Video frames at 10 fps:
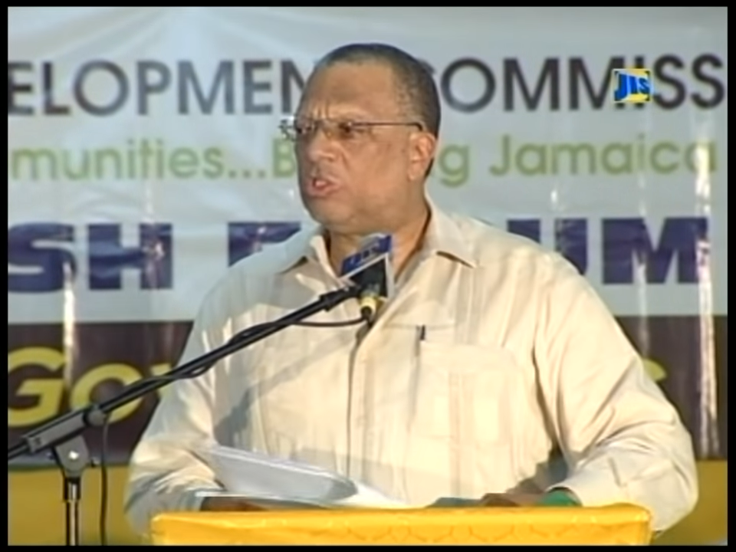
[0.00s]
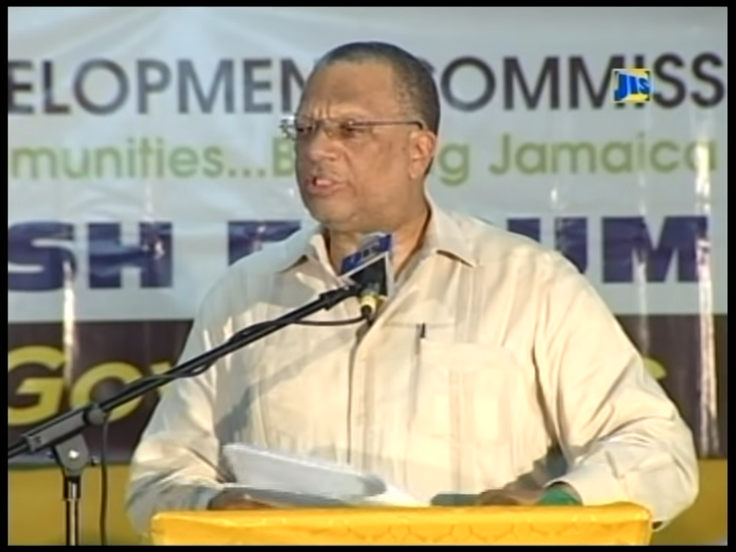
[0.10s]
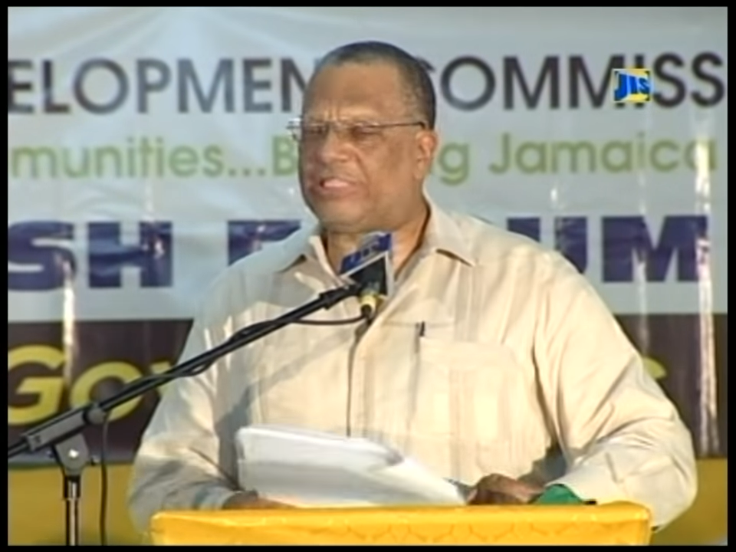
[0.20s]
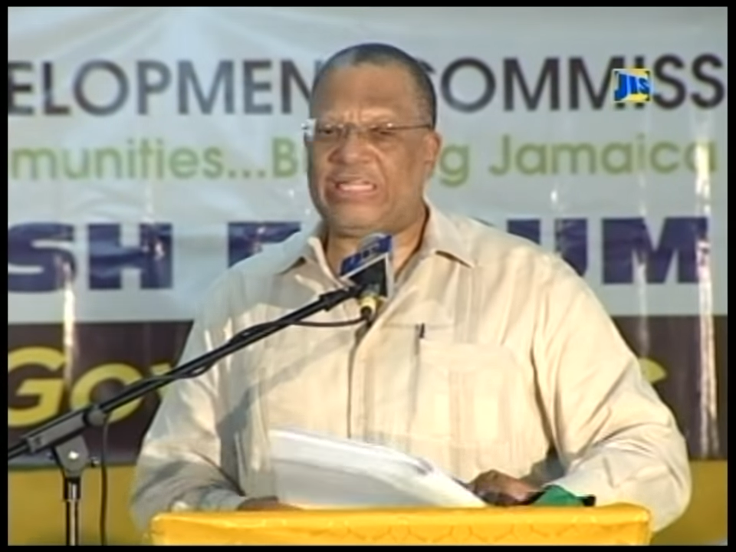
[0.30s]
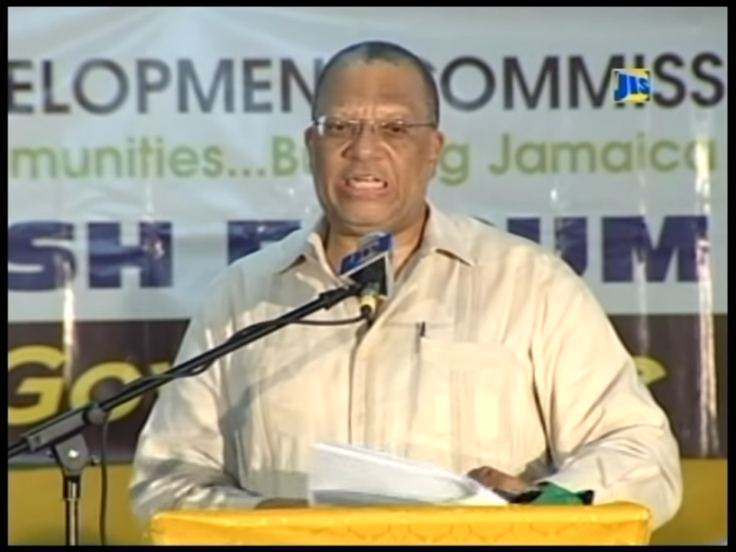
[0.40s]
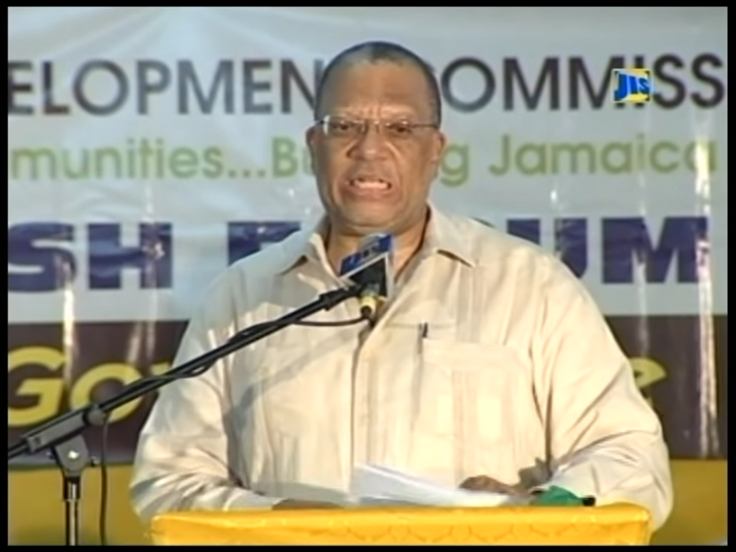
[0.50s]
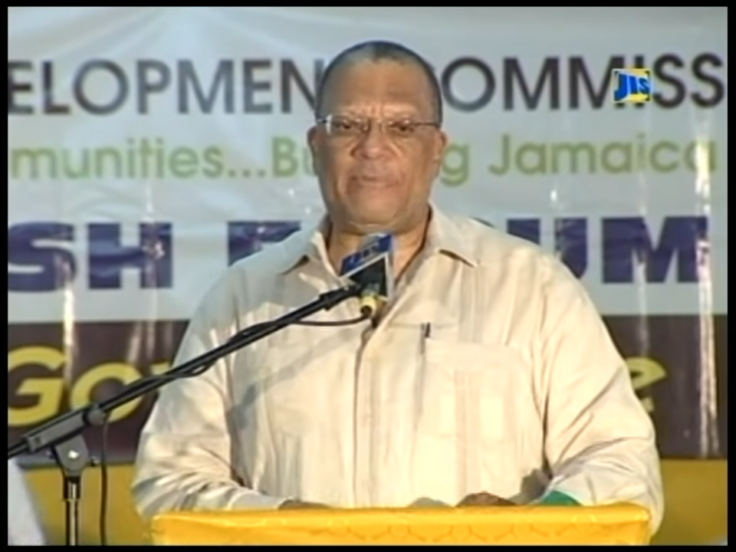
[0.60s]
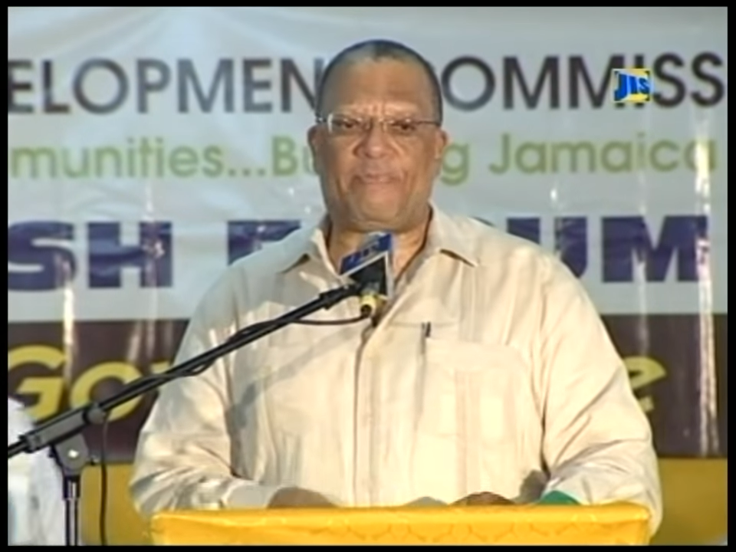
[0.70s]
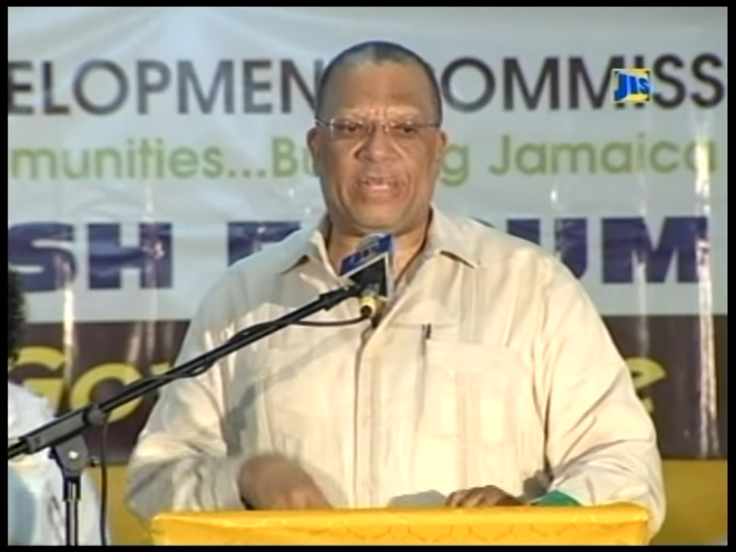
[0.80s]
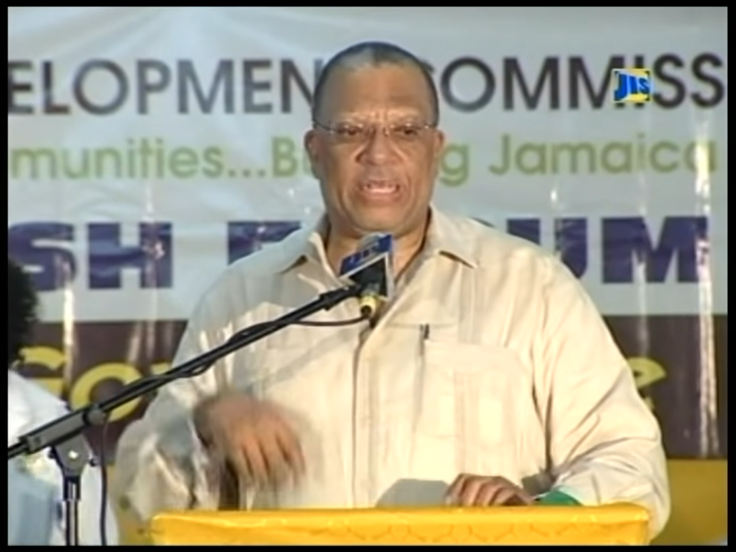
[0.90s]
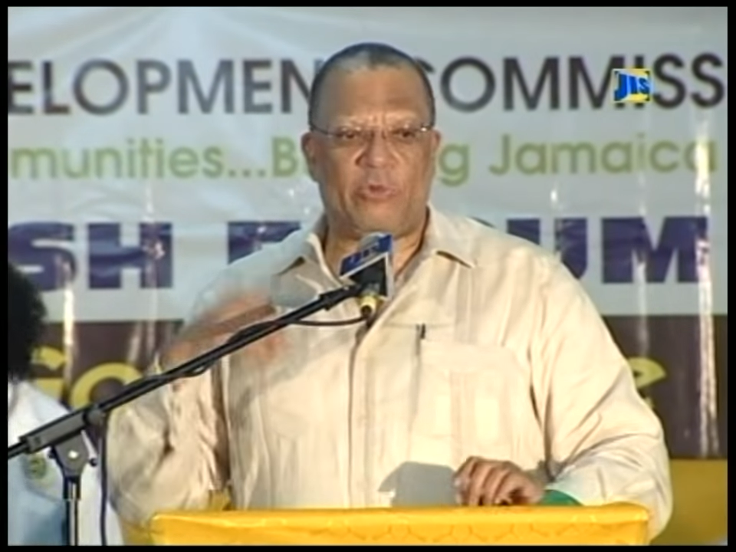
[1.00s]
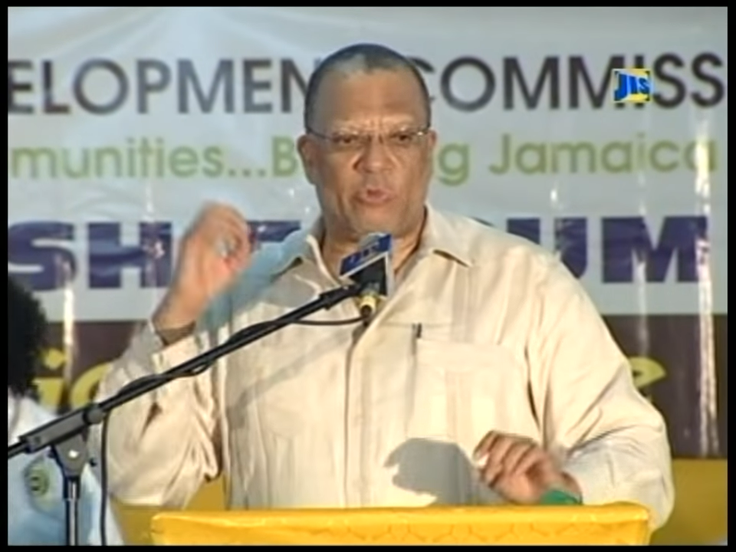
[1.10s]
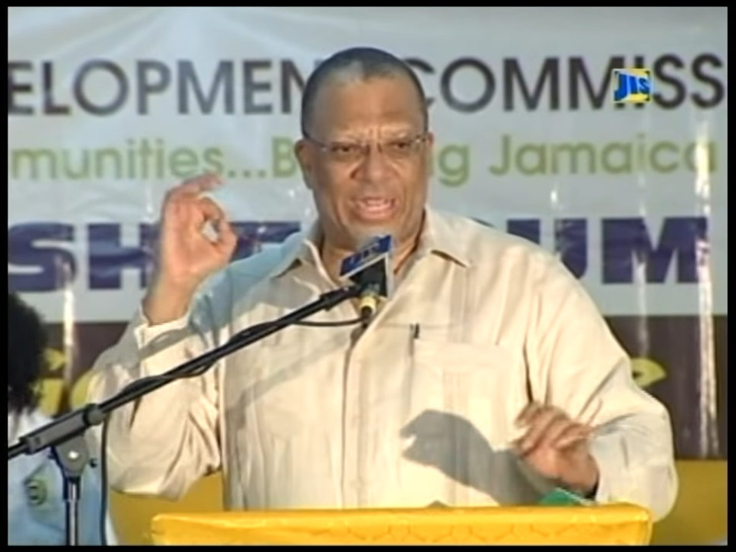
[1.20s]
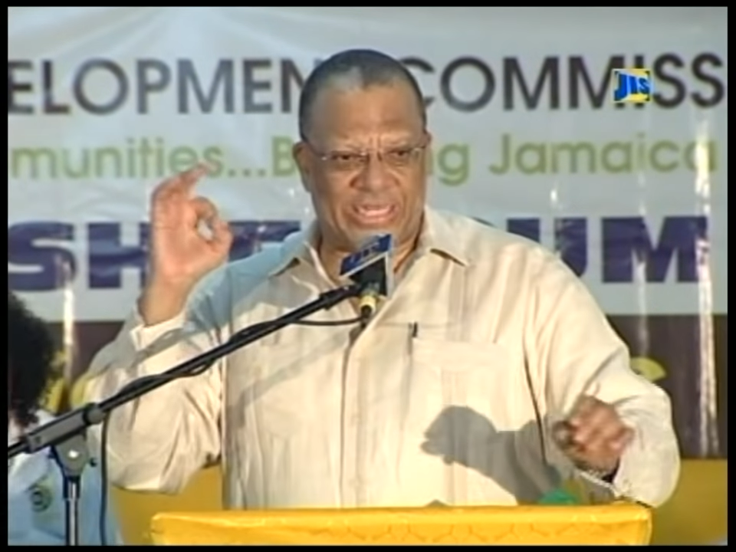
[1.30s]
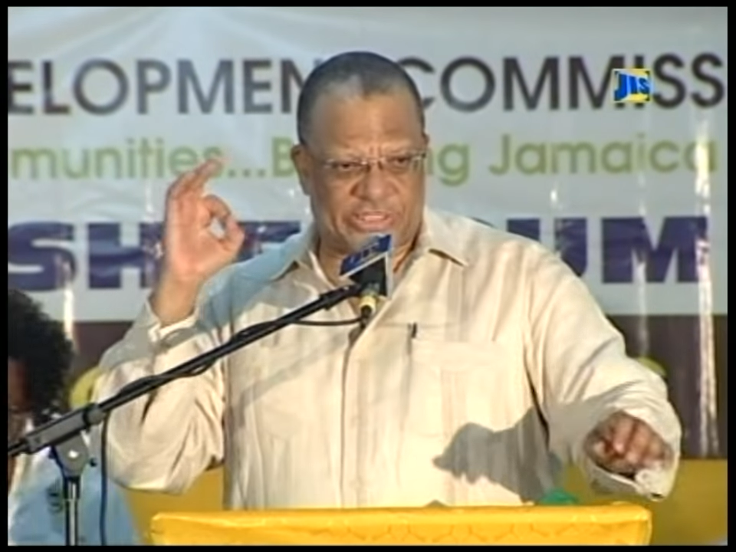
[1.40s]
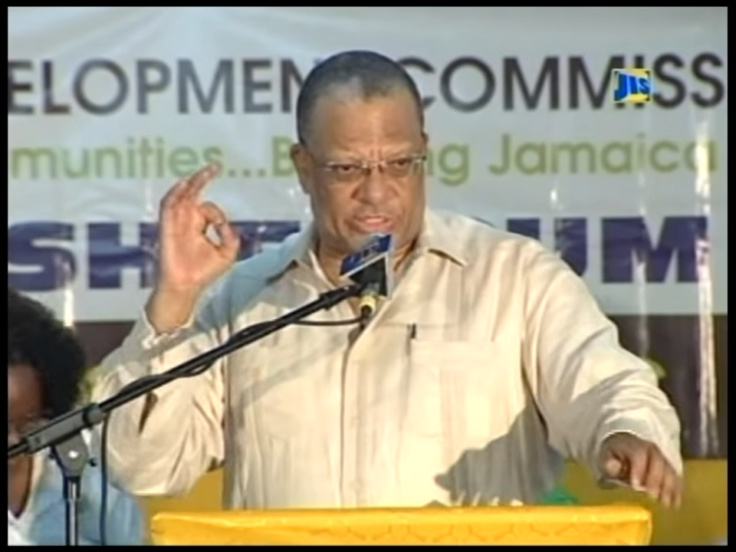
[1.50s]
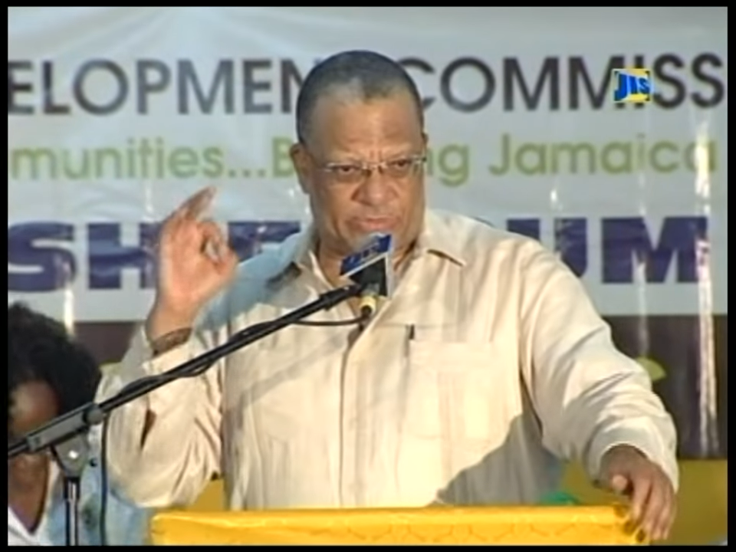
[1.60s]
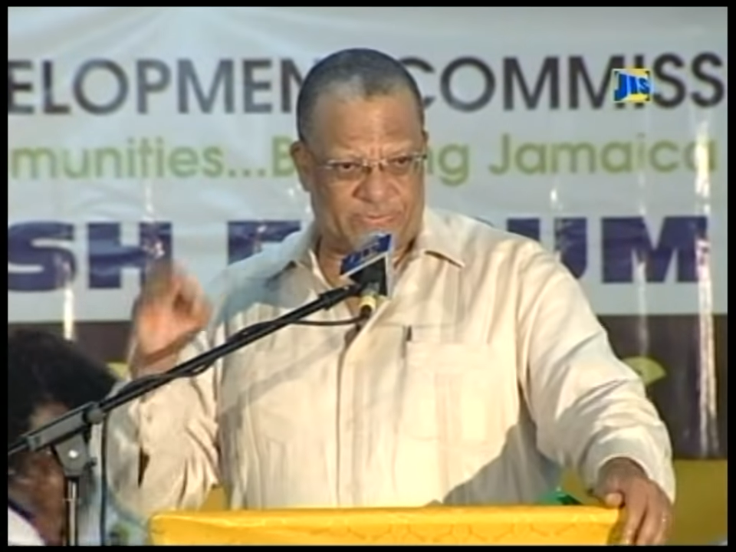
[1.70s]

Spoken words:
GDP ratio